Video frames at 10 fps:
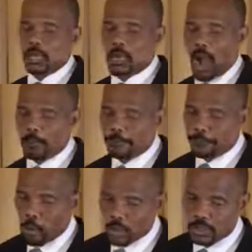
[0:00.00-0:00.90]
come
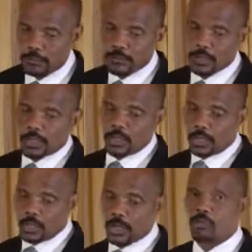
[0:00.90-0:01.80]
forth. You
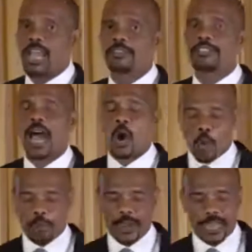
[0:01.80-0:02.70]
know, the graves are
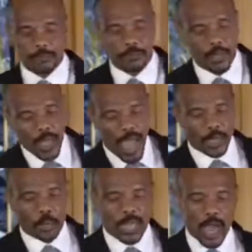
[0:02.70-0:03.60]
open and
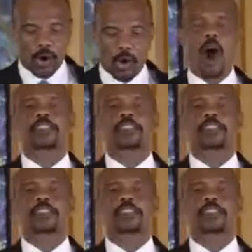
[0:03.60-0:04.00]
we are caught